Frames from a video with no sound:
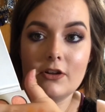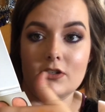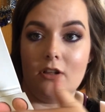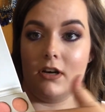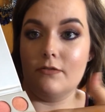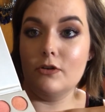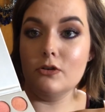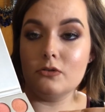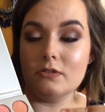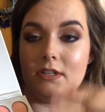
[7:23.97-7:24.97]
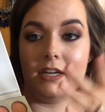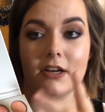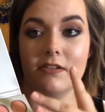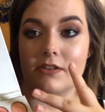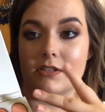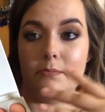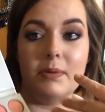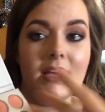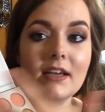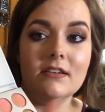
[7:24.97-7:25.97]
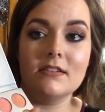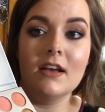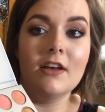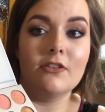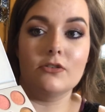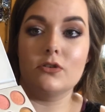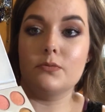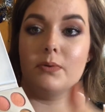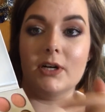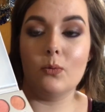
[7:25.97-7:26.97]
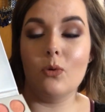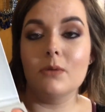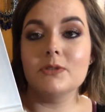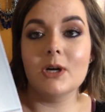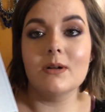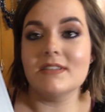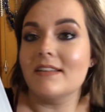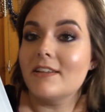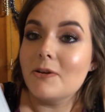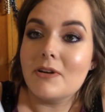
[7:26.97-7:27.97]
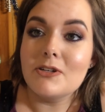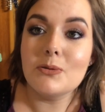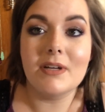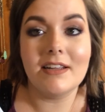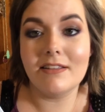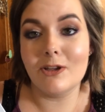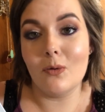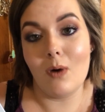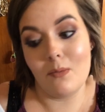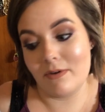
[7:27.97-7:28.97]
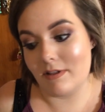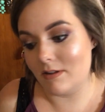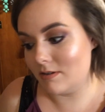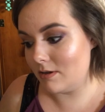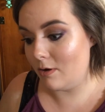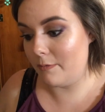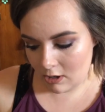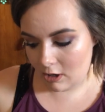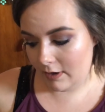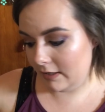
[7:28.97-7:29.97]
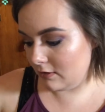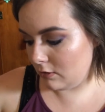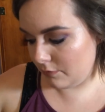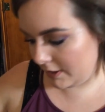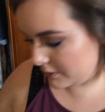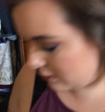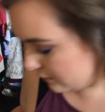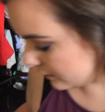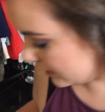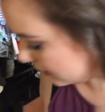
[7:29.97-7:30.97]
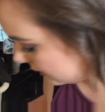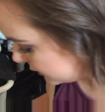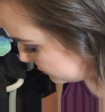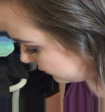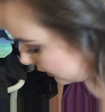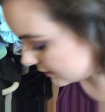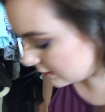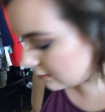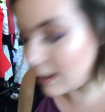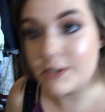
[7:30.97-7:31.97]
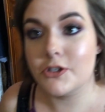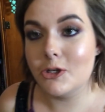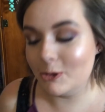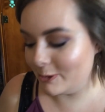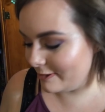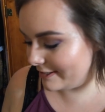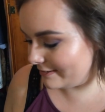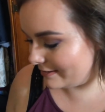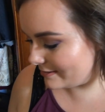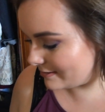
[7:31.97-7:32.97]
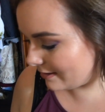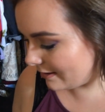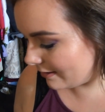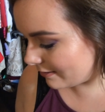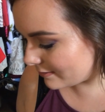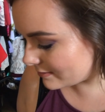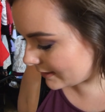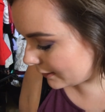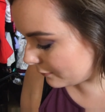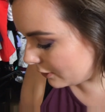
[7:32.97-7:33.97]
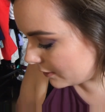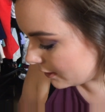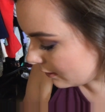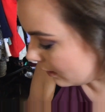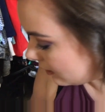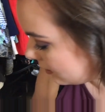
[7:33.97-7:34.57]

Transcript: There's a lot of neutrals in here, there's some pinks, there's those pretty warm tones. I think you can do anything you want with it. So, alright, little rant over there. Let's move on to the last two in this second row here.